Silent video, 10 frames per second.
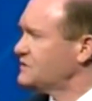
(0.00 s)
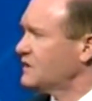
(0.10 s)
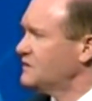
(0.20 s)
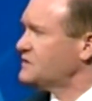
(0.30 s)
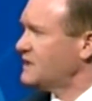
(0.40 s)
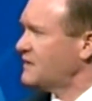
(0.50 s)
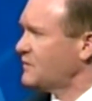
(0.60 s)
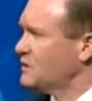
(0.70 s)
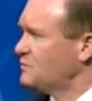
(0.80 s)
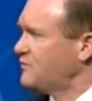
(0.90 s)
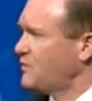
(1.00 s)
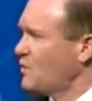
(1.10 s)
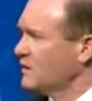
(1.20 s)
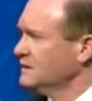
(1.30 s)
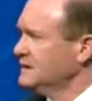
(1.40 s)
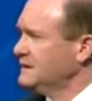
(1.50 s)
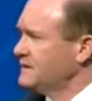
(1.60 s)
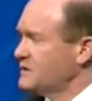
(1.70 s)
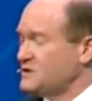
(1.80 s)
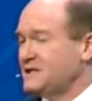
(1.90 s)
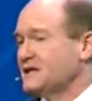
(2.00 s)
concerns than I've heard before. There's